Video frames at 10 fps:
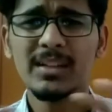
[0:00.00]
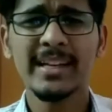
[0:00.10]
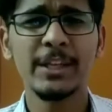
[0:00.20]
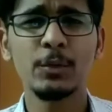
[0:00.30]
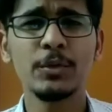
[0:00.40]

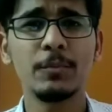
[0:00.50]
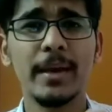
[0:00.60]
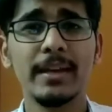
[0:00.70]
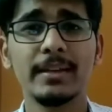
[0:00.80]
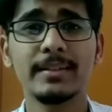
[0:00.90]
use
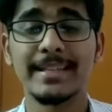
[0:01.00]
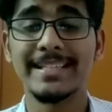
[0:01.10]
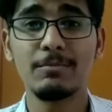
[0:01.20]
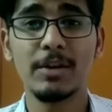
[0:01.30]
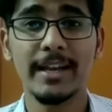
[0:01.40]
various
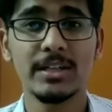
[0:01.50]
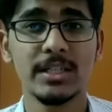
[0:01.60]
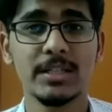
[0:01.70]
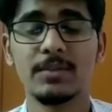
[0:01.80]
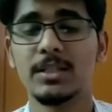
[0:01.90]

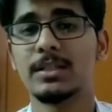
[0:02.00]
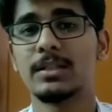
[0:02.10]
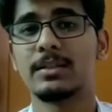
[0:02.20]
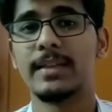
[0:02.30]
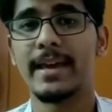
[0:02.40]
simulations which
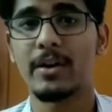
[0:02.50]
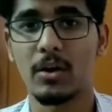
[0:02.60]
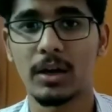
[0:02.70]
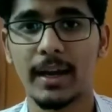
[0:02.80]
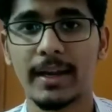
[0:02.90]
is there
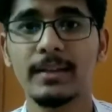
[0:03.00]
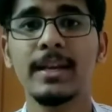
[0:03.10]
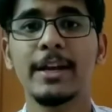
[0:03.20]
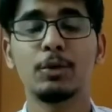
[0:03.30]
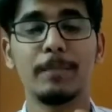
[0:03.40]
online
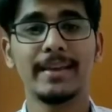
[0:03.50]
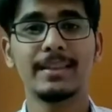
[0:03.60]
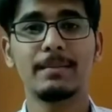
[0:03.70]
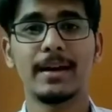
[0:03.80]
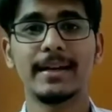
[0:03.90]
to make
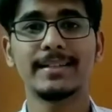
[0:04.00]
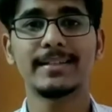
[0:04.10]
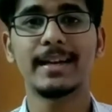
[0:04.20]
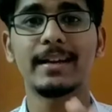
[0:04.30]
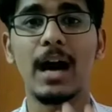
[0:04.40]
them
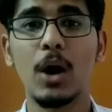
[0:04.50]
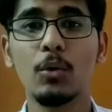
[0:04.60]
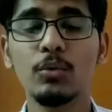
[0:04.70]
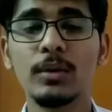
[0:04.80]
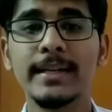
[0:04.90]
understand how